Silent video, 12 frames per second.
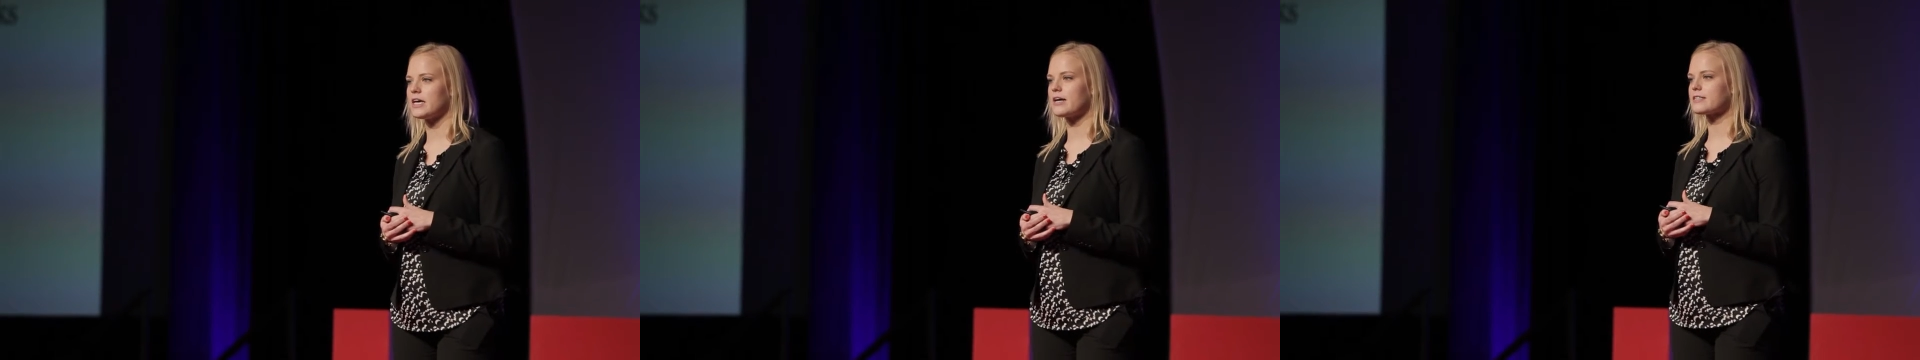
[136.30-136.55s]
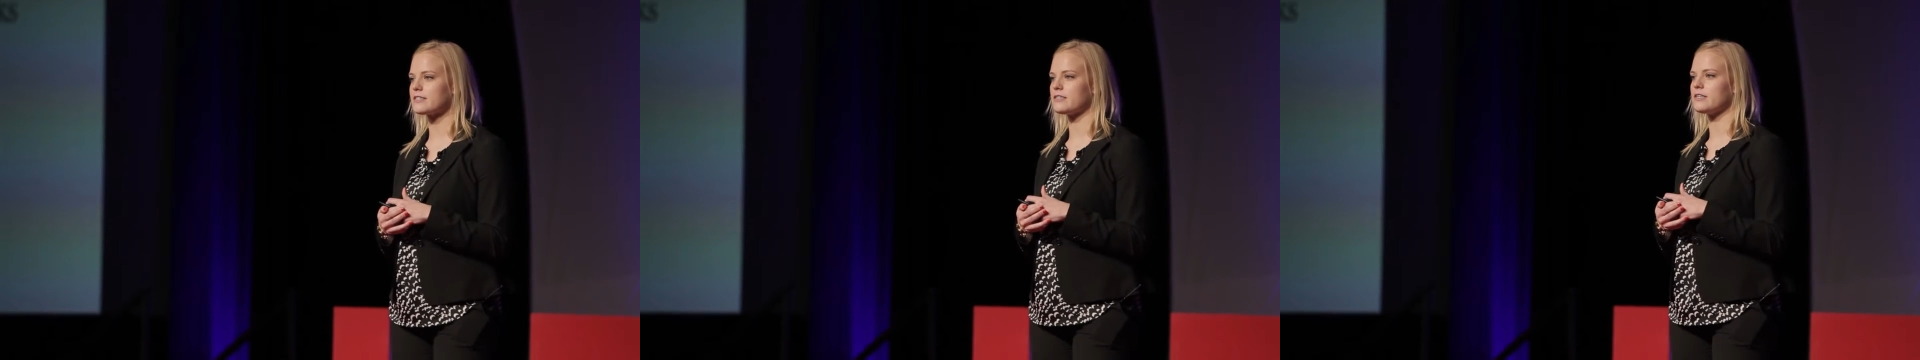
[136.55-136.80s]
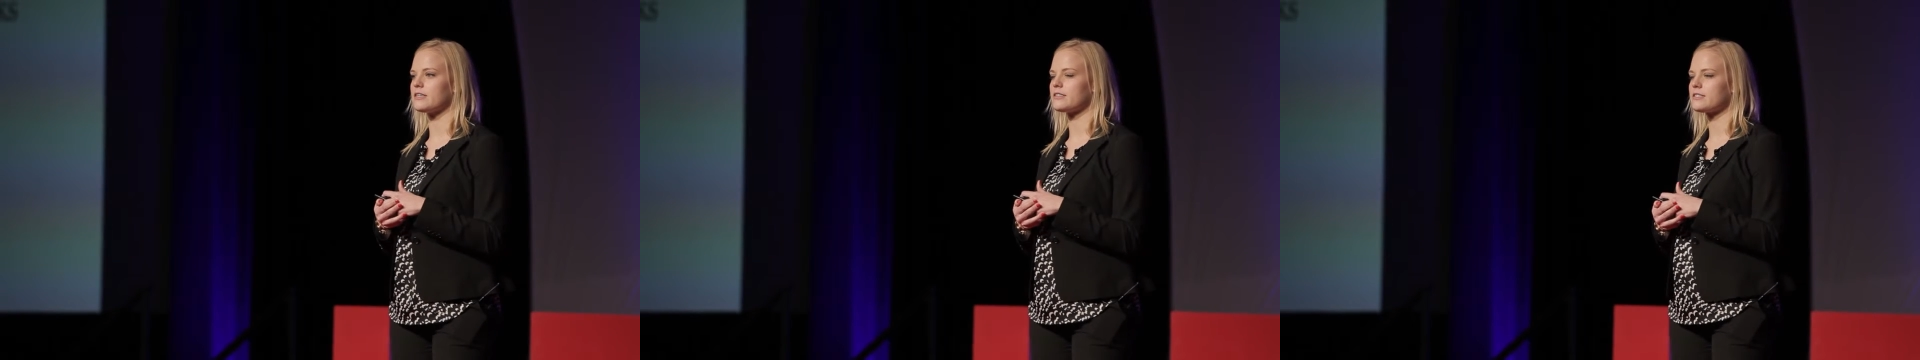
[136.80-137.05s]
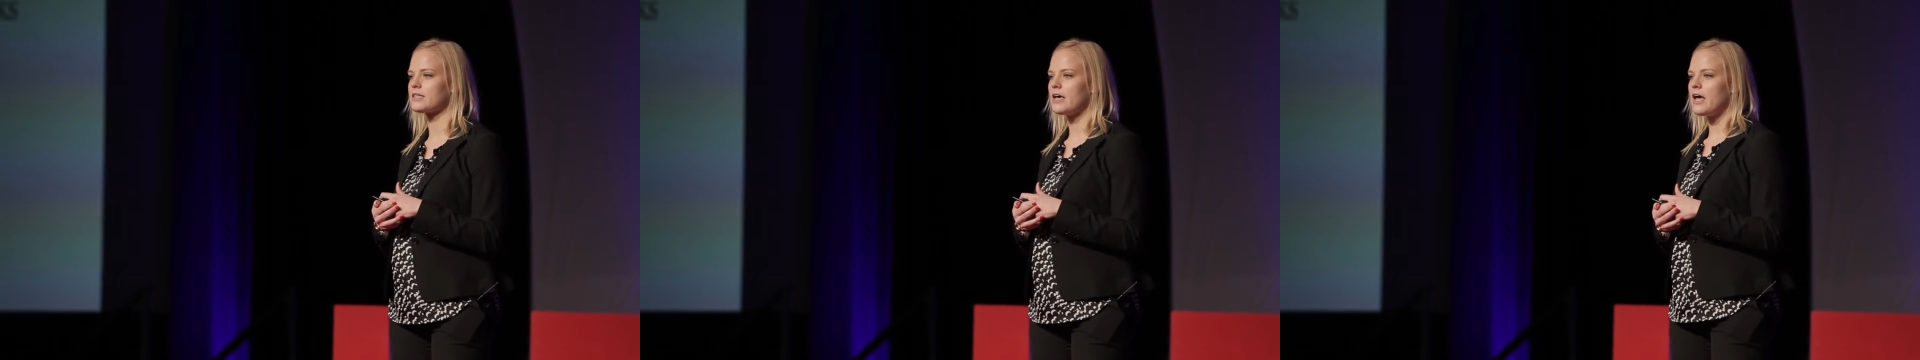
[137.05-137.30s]

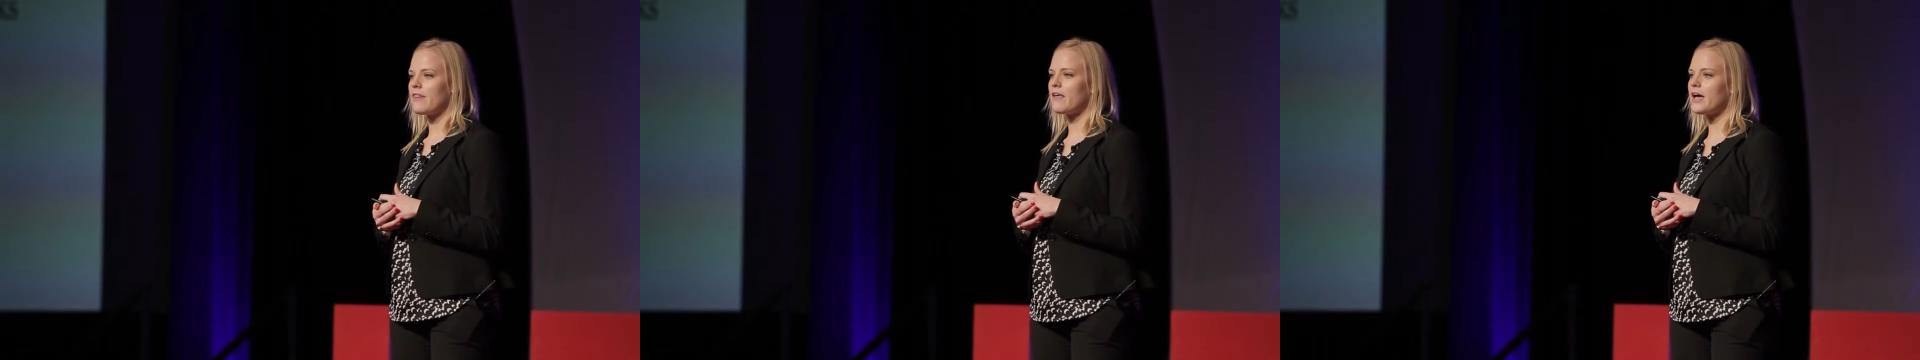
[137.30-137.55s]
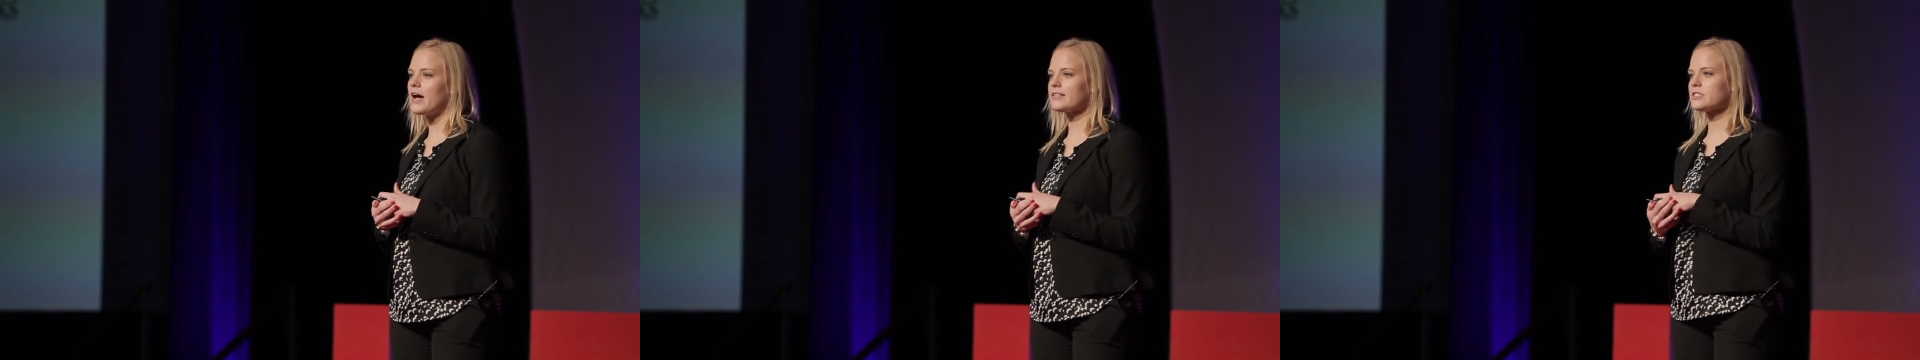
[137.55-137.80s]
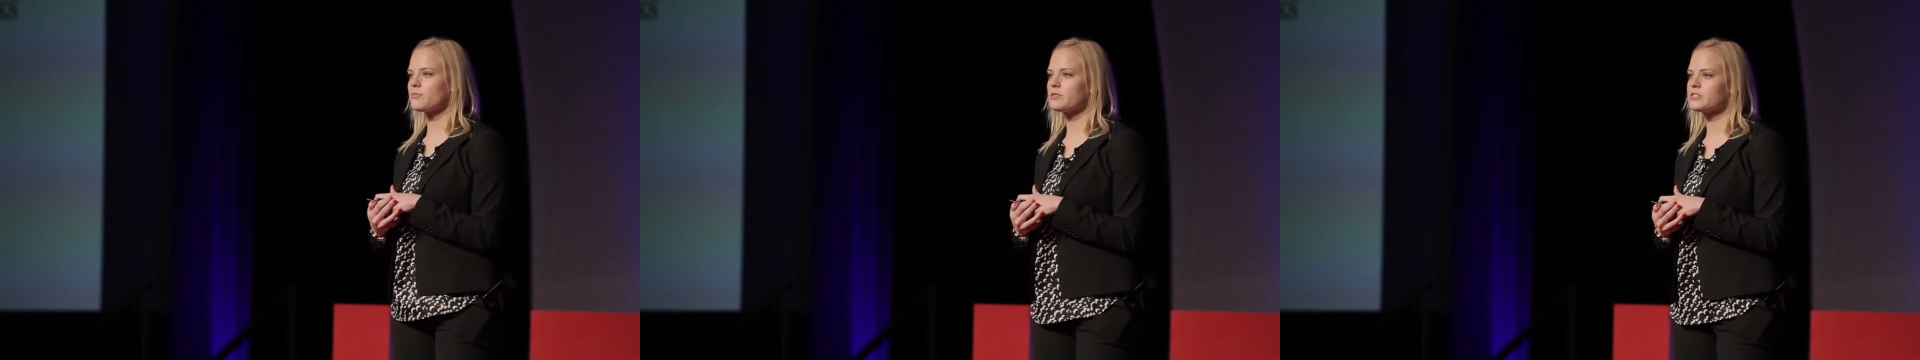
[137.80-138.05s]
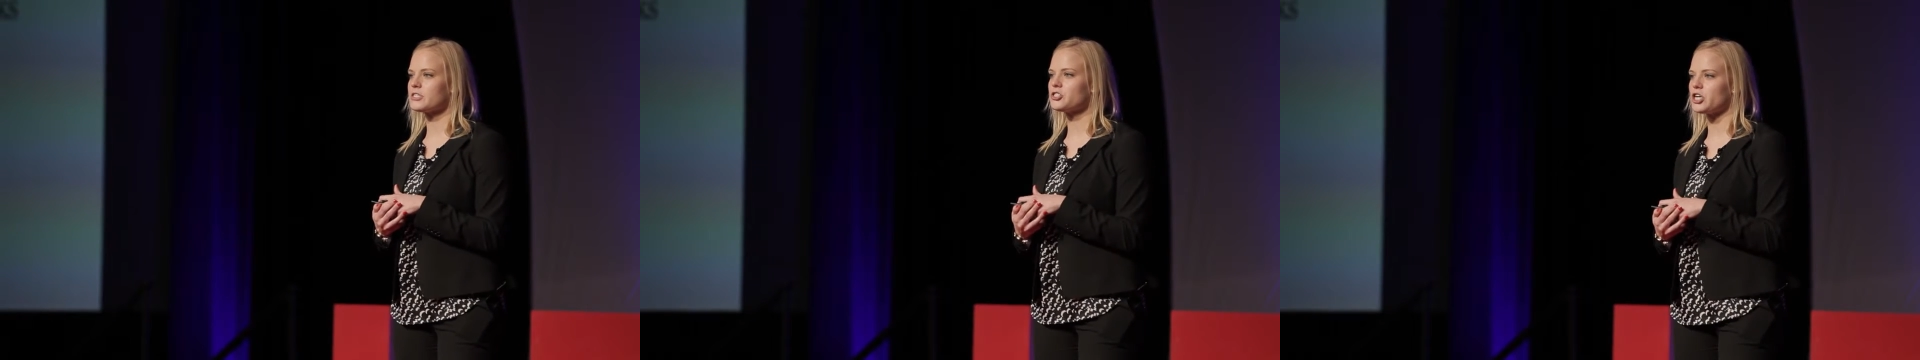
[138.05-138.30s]
Excellence, they had
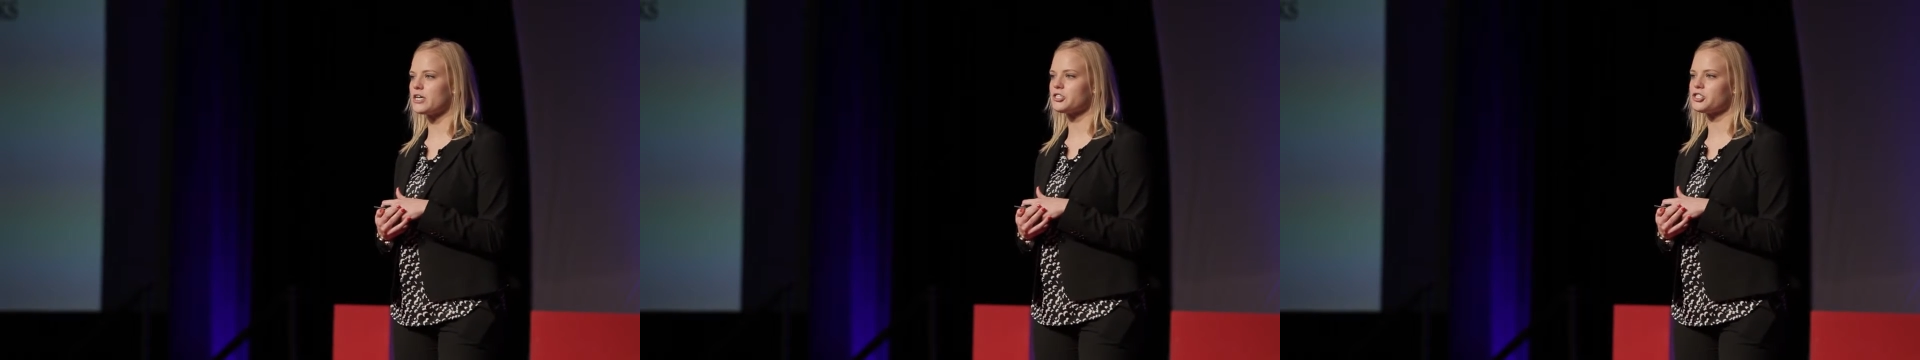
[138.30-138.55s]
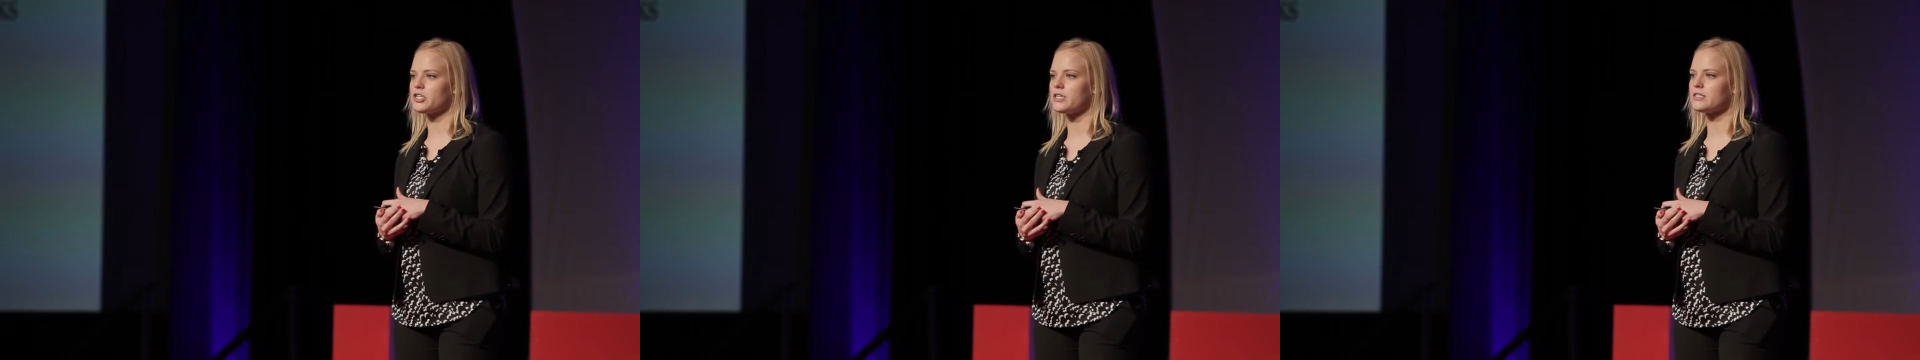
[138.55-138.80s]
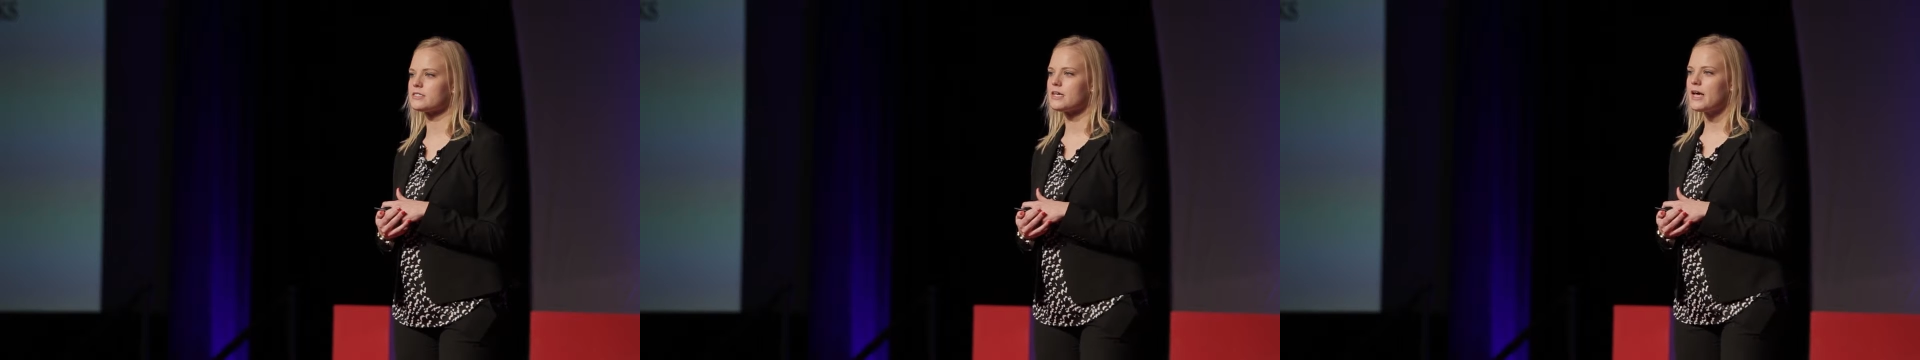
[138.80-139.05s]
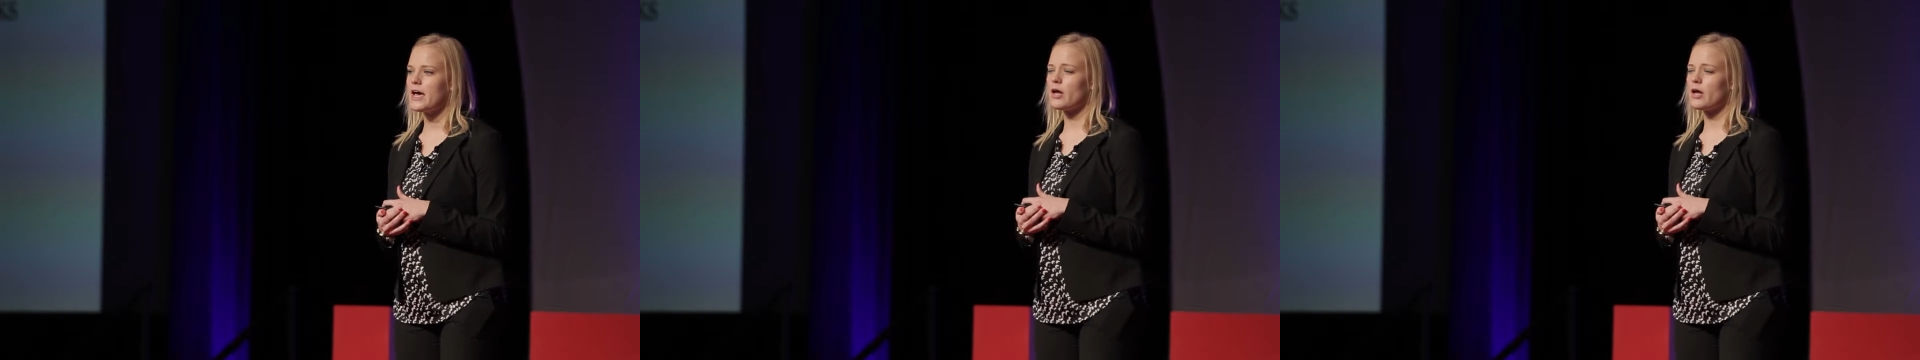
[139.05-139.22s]
some suggestions,